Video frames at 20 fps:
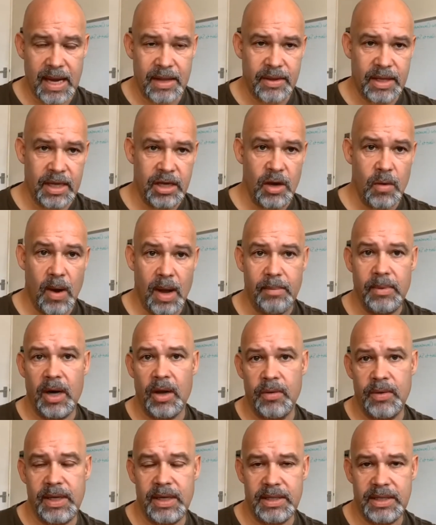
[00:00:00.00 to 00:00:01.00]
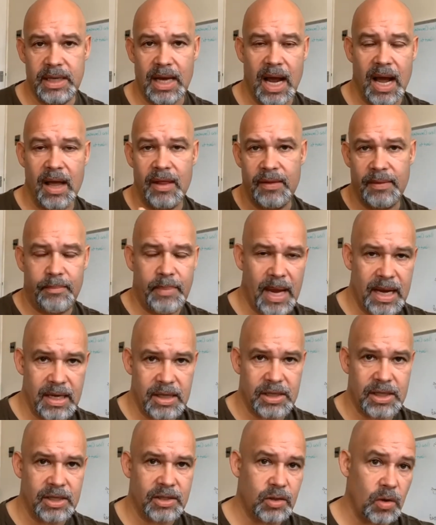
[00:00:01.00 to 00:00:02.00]
and then you upload it to other
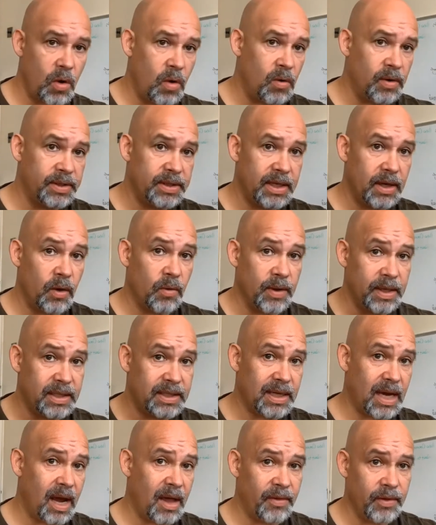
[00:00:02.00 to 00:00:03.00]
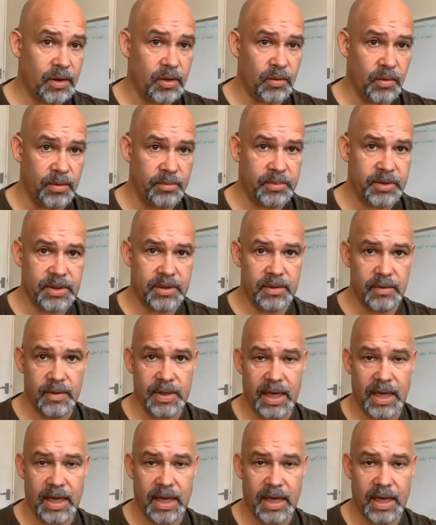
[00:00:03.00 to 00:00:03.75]
pages or into other groups.